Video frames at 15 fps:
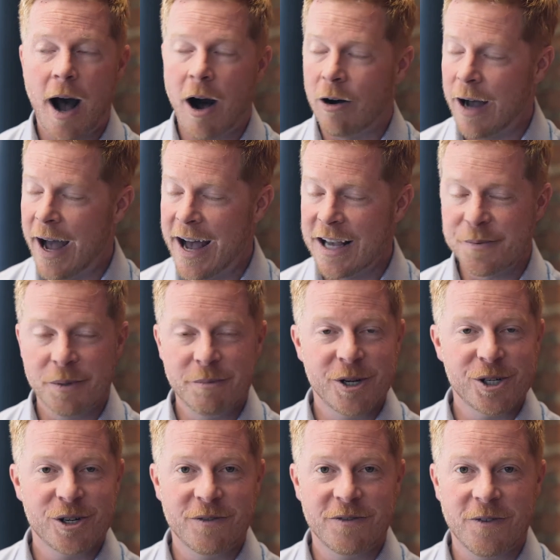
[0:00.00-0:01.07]
I'll ask
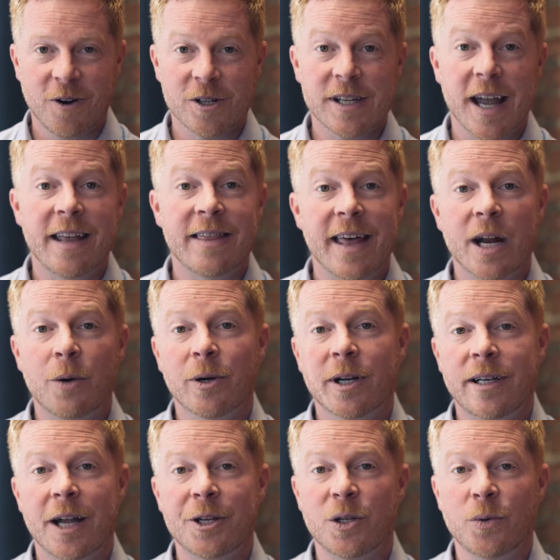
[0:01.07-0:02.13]
permission first and then I will
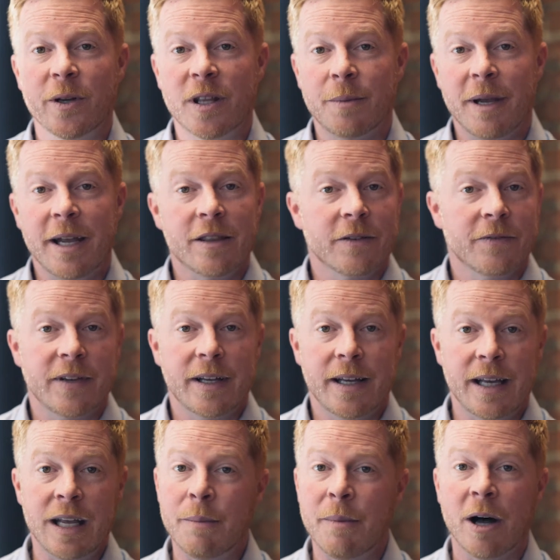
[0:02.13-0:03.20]
connect you with them either
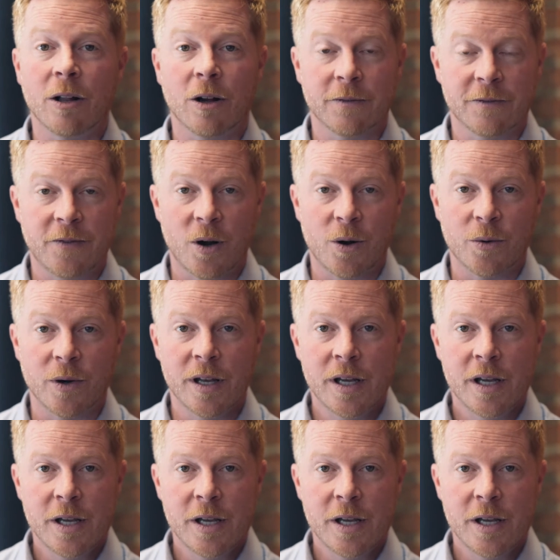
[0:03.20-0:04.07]
via email or phone